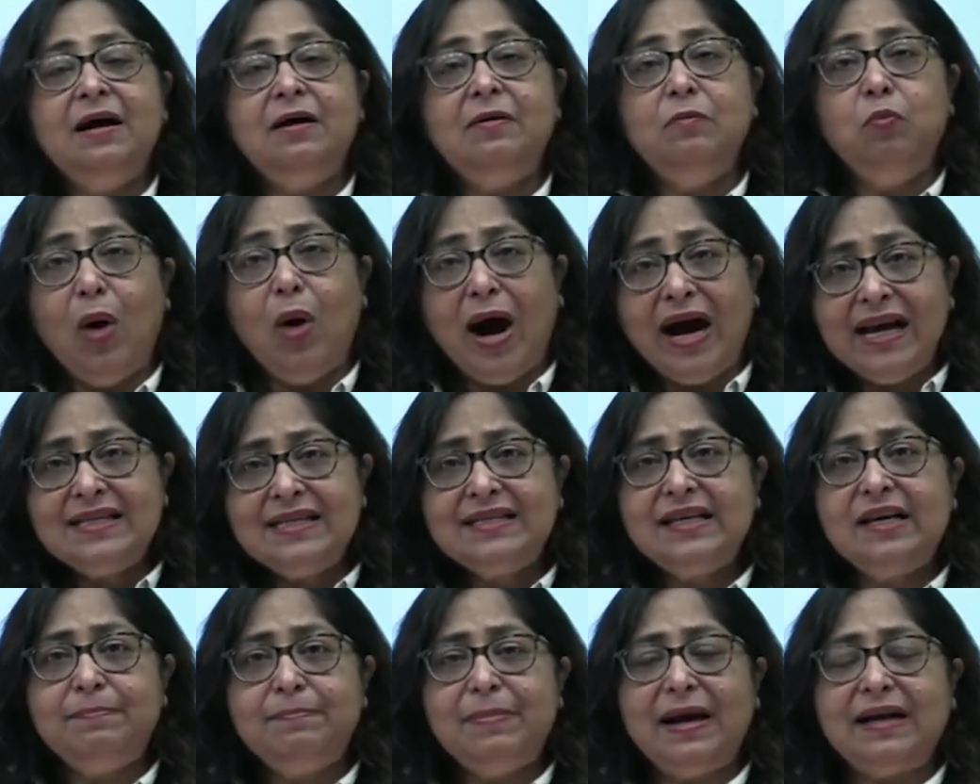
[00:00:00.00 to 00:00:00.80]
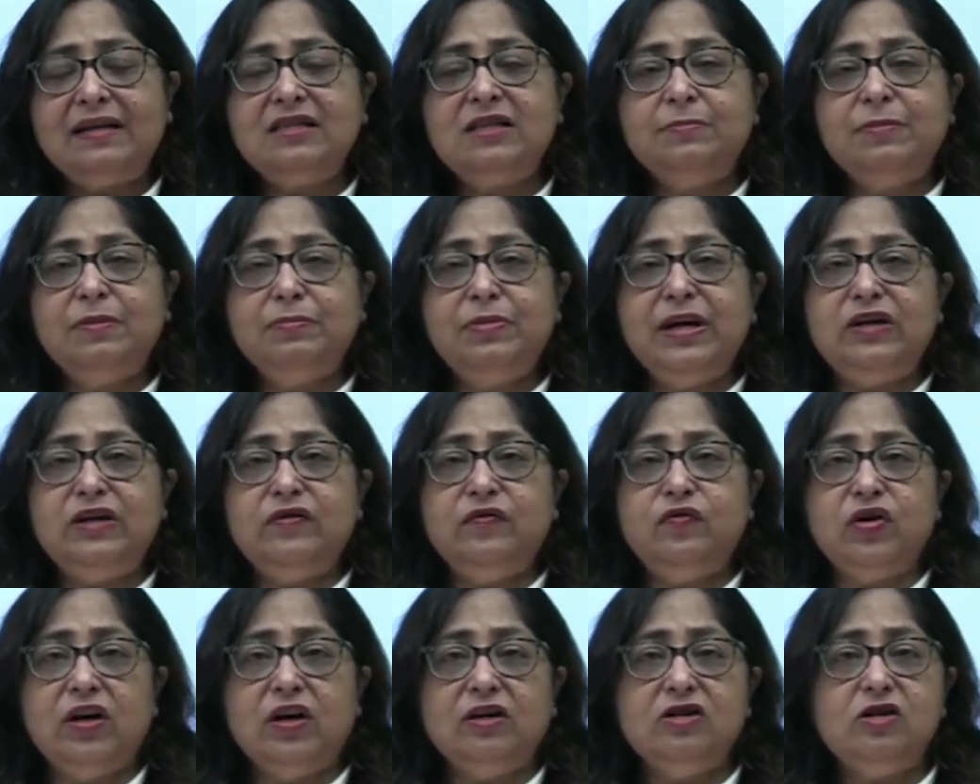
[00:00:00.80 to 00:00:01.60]
Why is there maximum rate
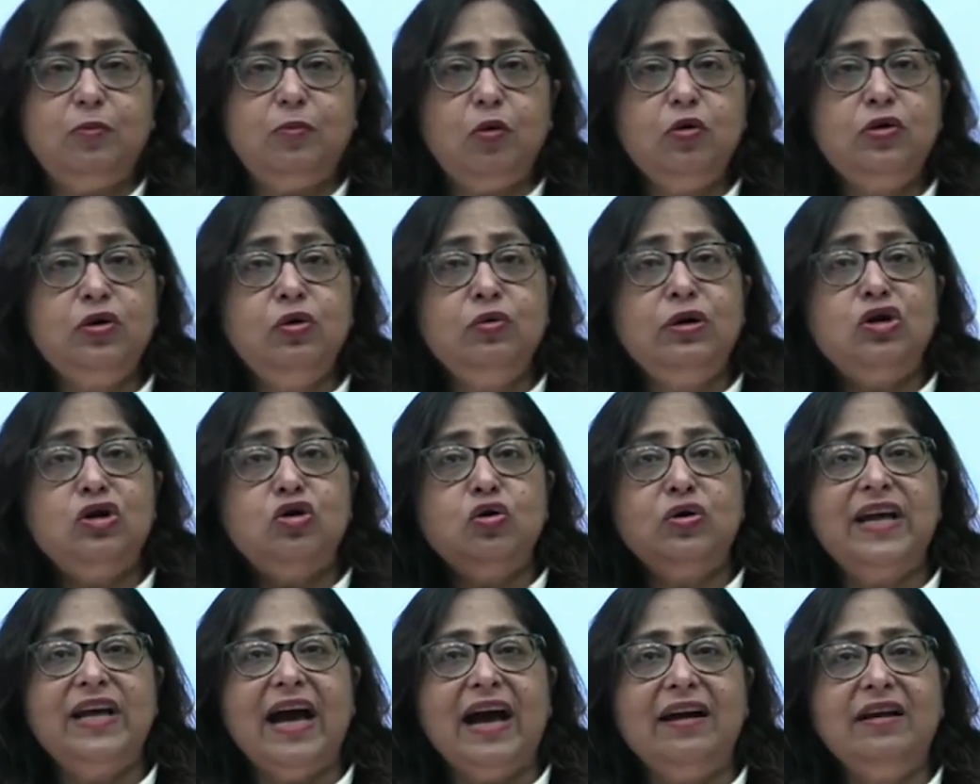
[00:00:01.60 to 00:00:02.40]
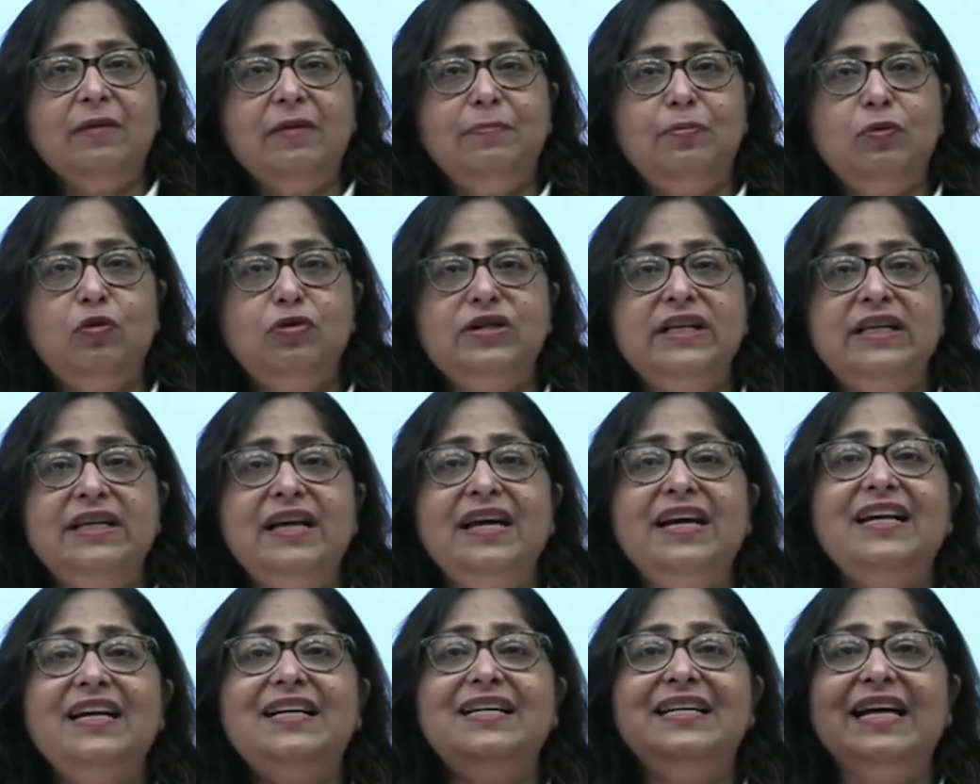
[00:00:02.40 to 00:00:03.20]
of transport? Because the carrier protein,
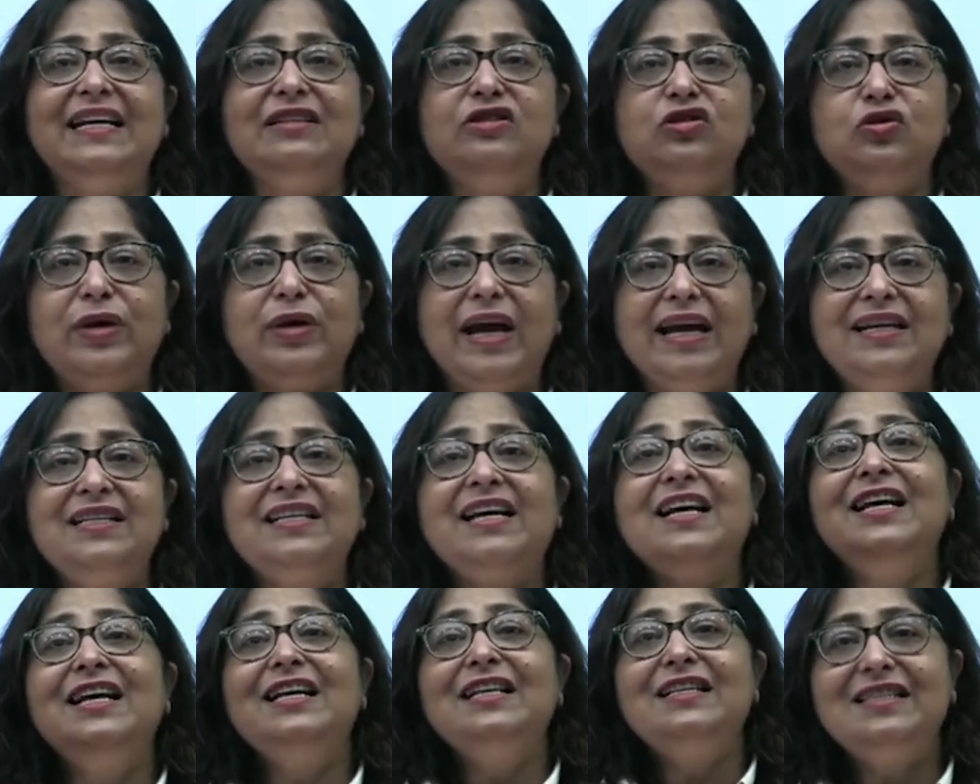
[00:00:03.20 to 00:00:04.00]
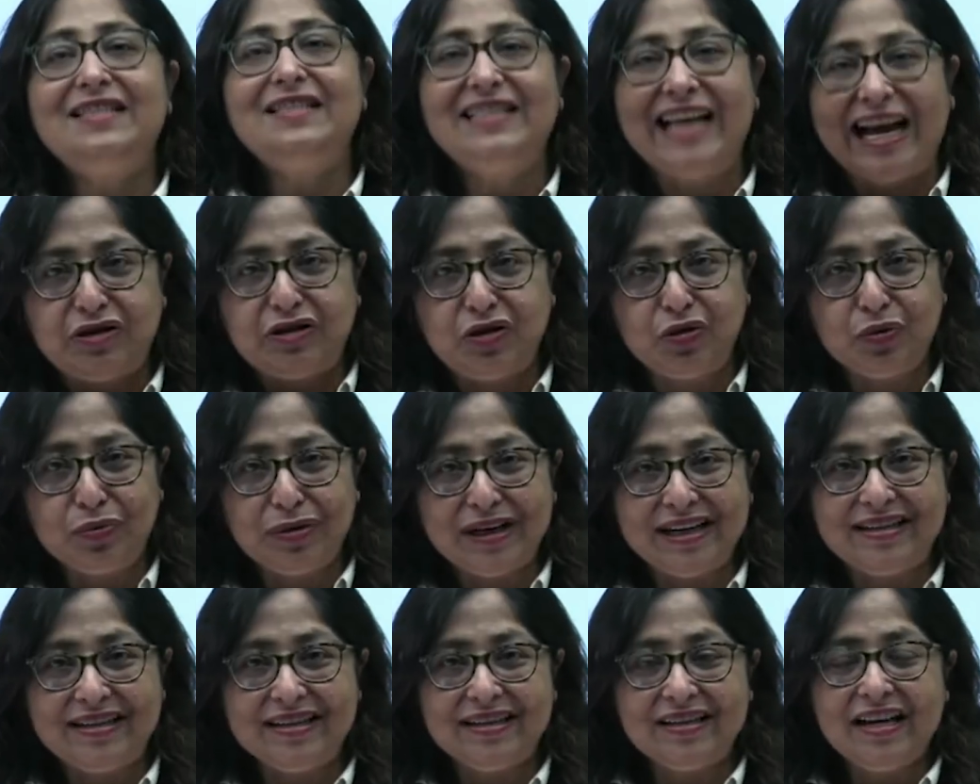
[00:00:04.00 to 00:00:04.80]
it tends to get
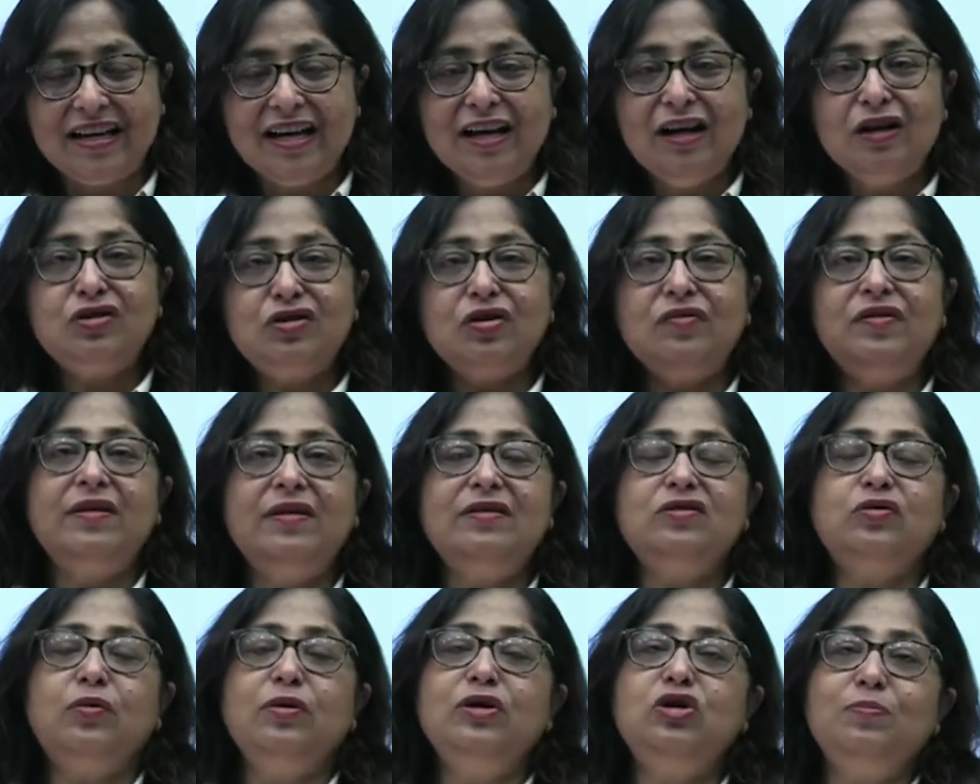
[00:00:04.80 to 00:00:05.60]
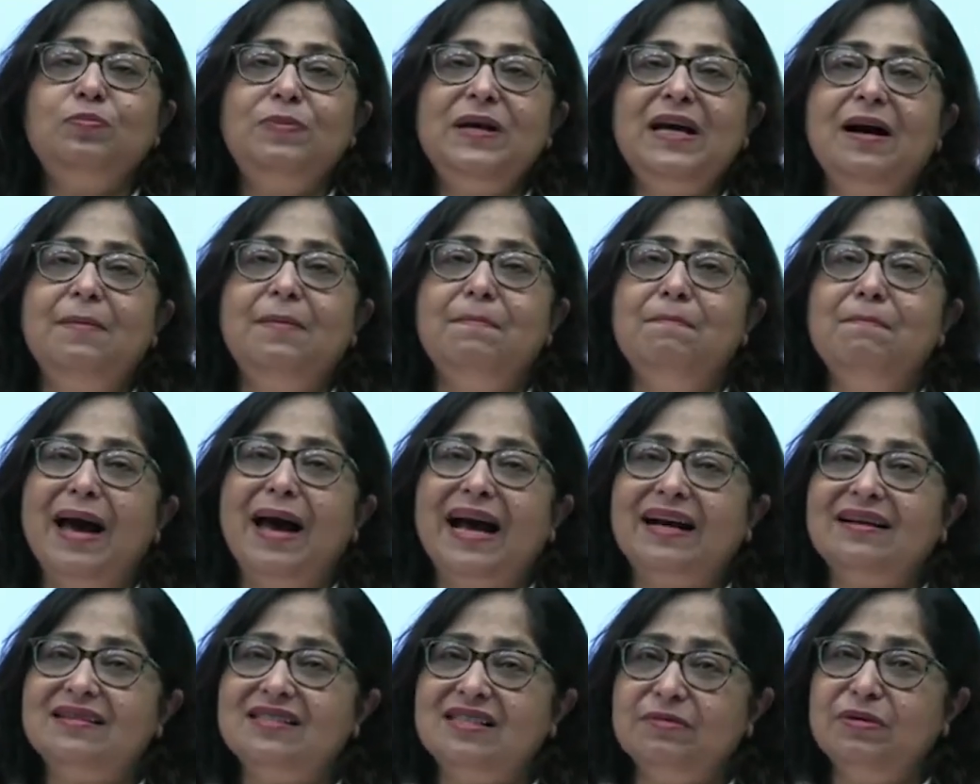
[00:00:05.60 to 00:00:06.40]
saturated. So there is going to be a
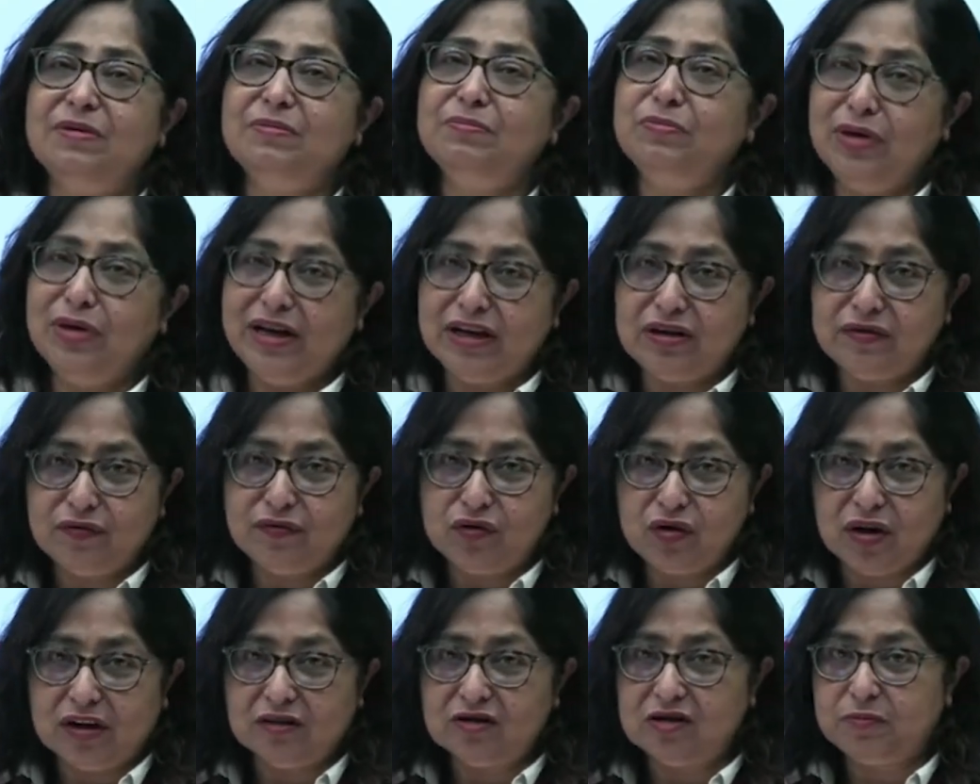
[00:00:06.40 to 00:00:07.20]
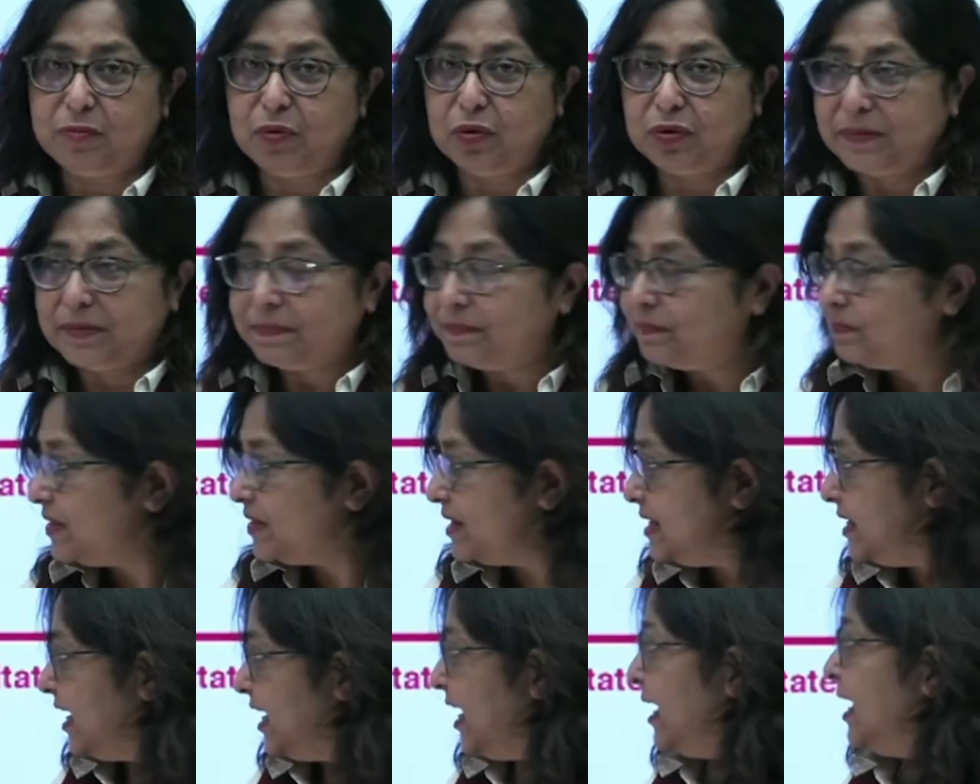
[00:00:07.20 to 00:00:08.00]
maximum rate of transport.
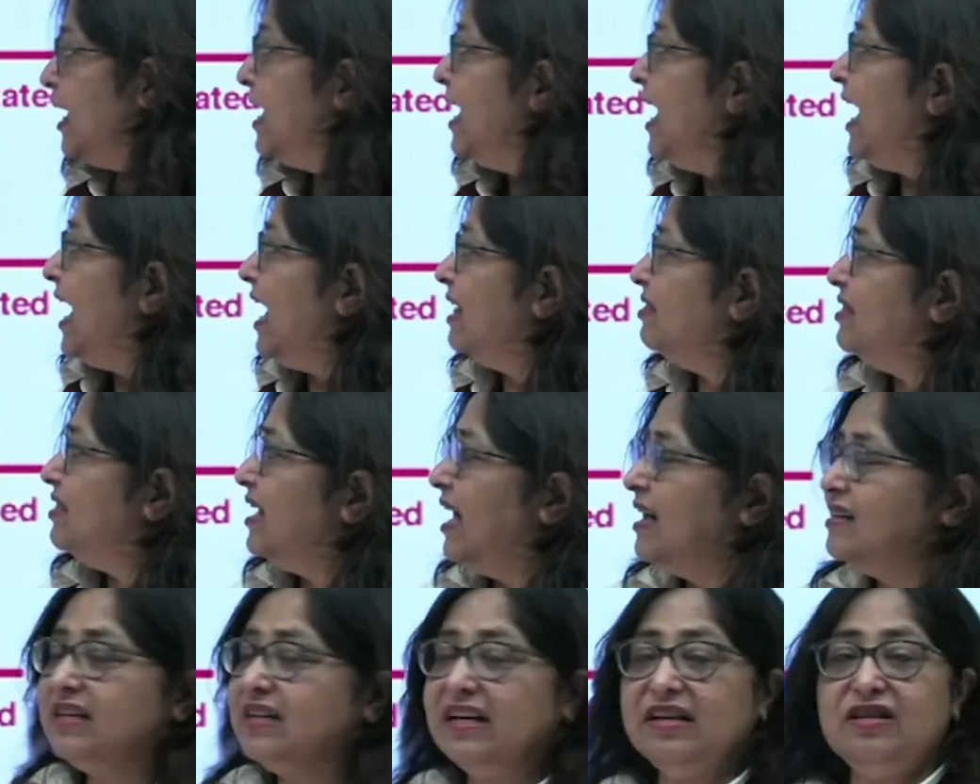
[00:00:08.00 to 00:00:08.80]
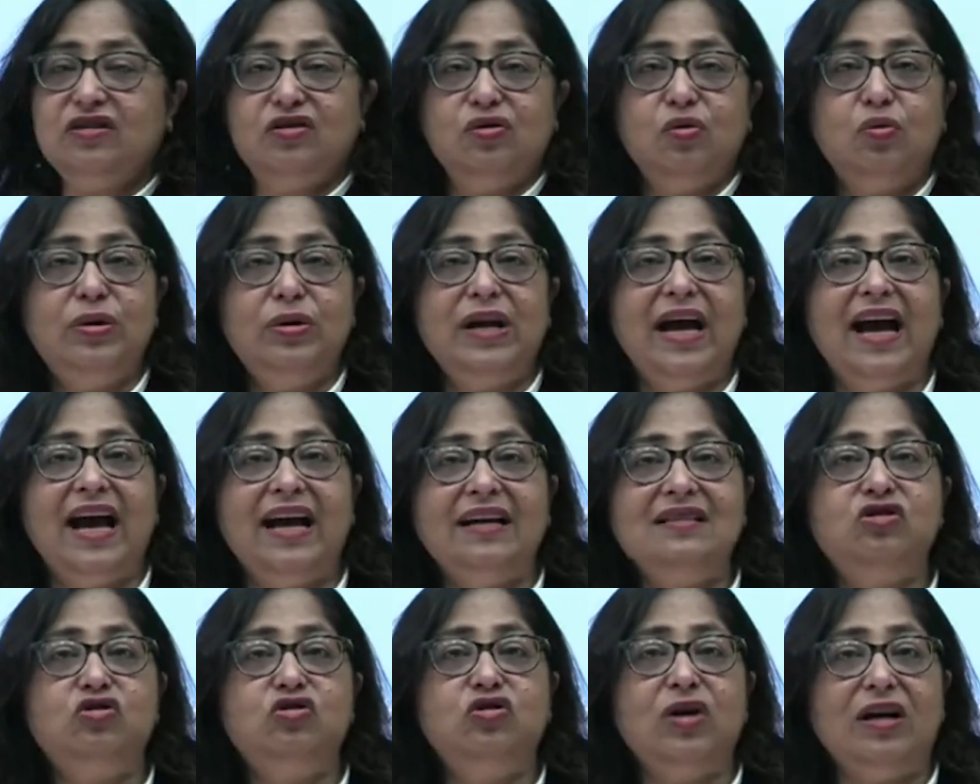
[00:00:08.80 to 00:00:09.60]
Okay? And that is known
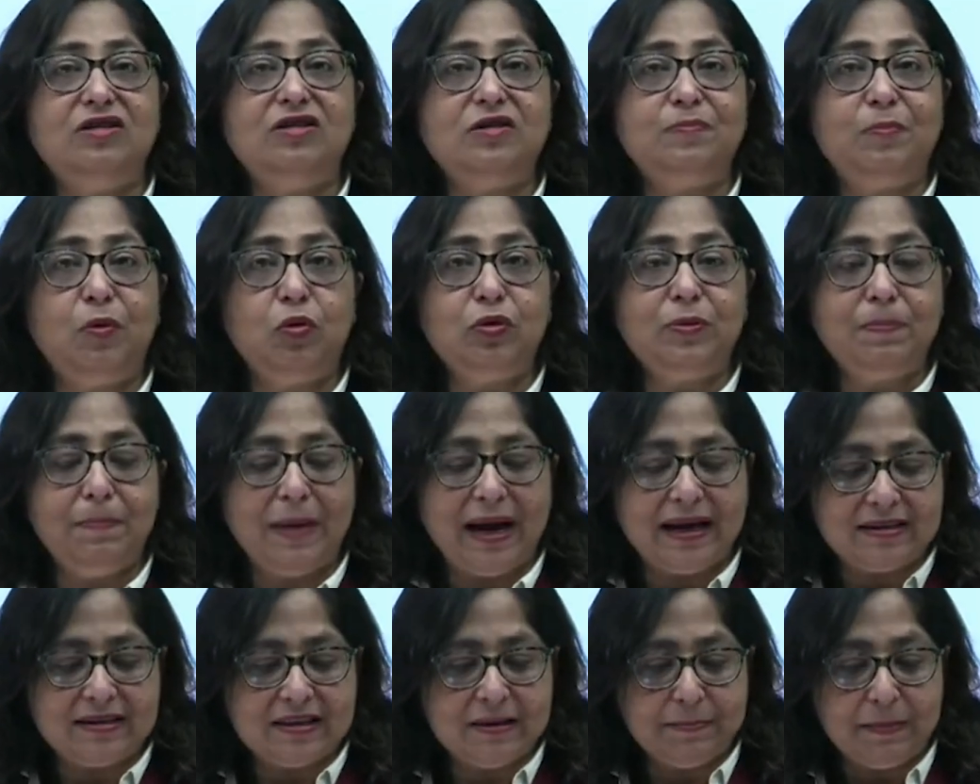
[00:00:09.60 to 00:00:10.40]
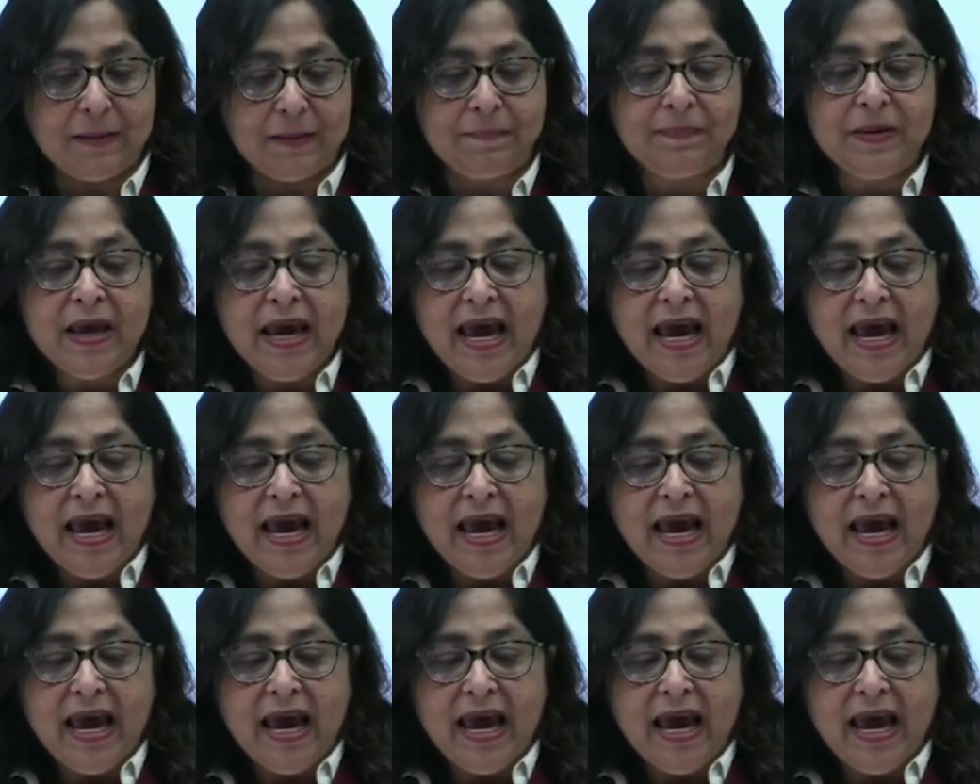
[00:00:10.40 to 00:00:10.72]
as transport maxima.